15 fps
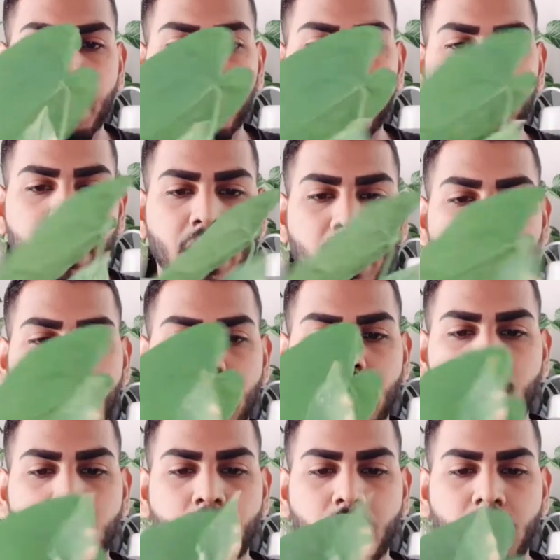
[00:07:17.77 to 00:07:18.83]
but I
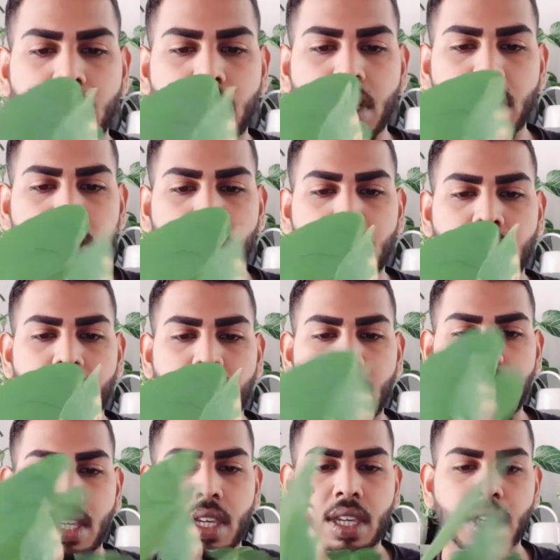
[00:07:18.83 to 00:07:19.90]
just want to
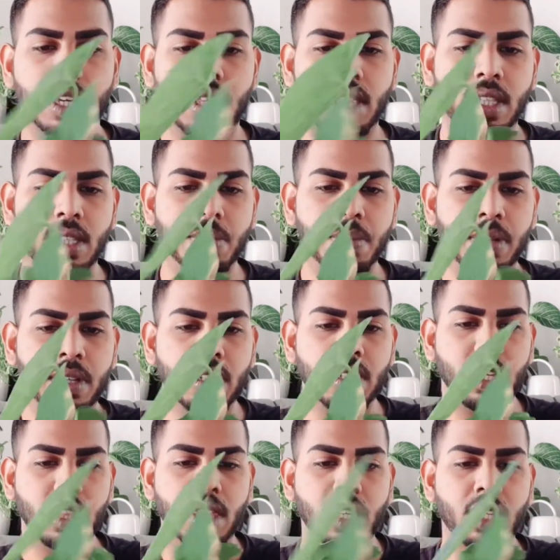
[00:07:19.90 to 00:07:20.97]
get this plant.
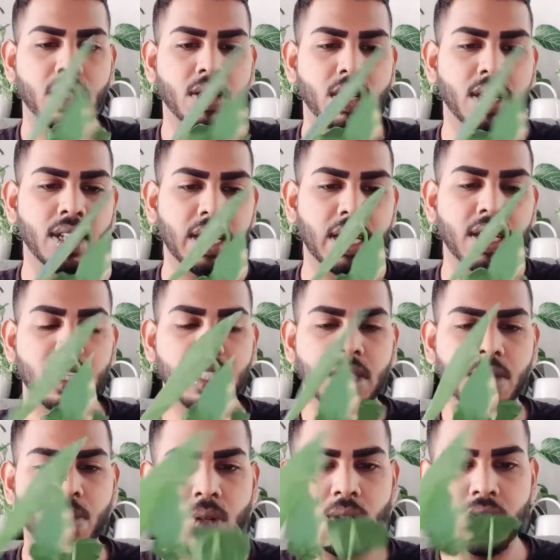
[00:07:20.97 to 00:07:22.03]
I think it's going to need a
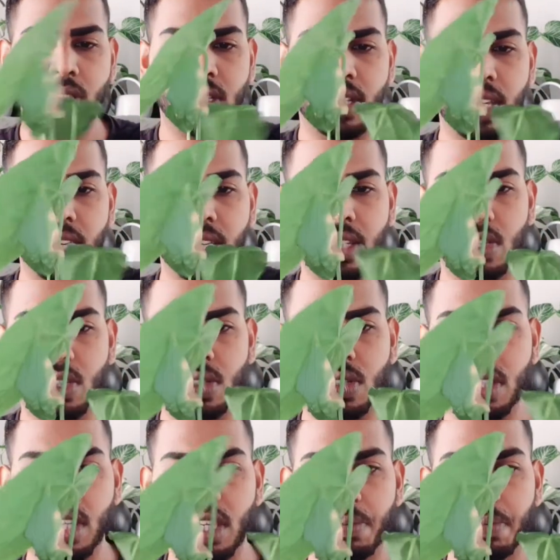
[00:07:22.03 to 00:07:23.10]
small stake just to
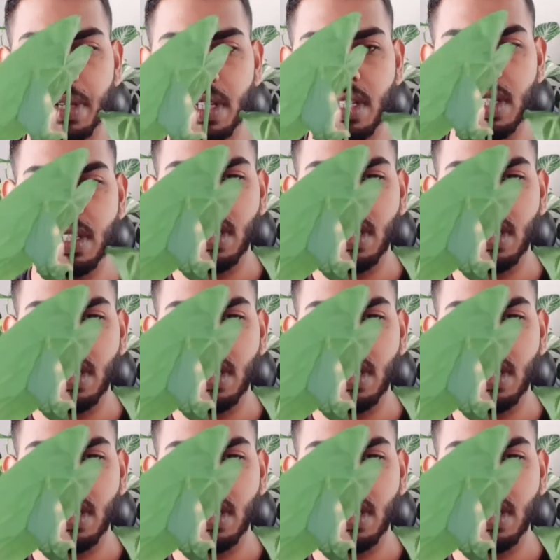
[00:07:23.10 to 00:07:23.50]
keep it